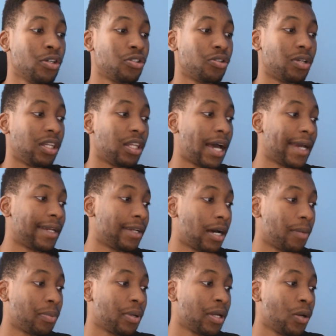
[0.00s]
should line
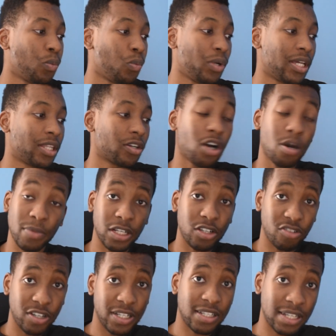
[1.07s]
up with common
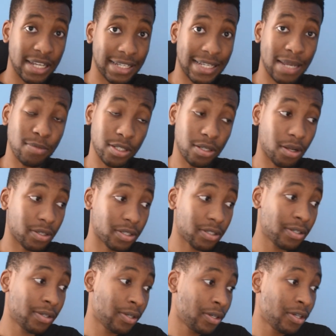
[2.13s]
agreed exam
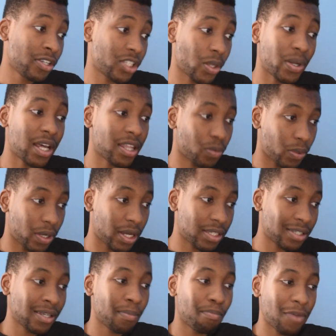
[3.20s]
slots. So in other
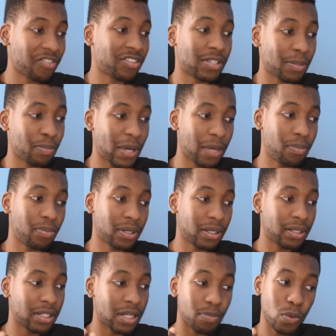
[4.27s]
words, maths
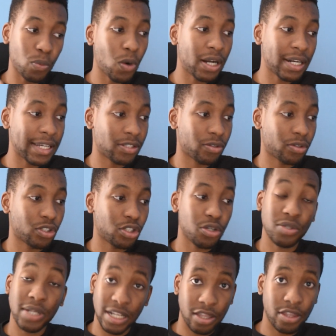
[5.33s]
paper number 1 is on
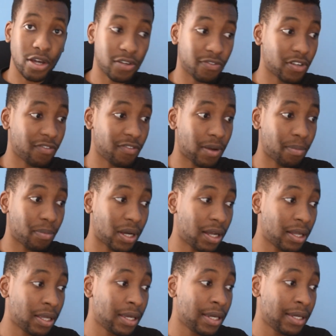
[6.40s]
Tuesday the 3rd of
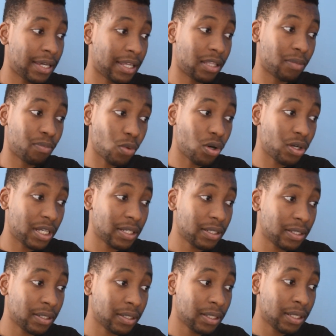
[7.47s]
November in the morning,
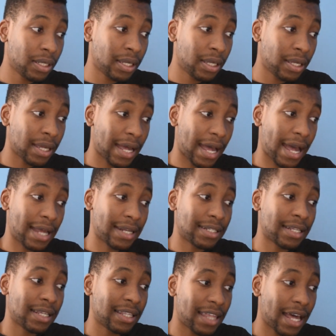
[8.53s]

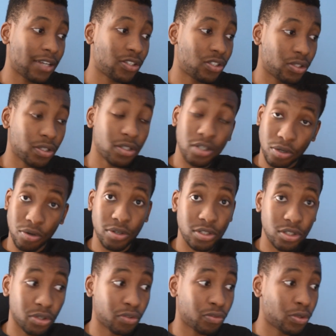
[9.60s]
and that should, according
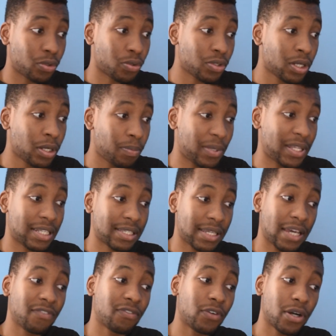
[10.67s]
to the rules, be the
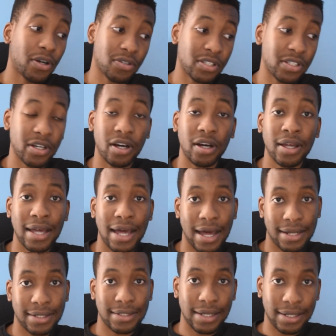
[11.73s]
same for OCR
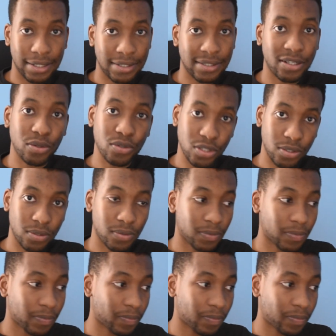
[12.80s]
and EdXL too.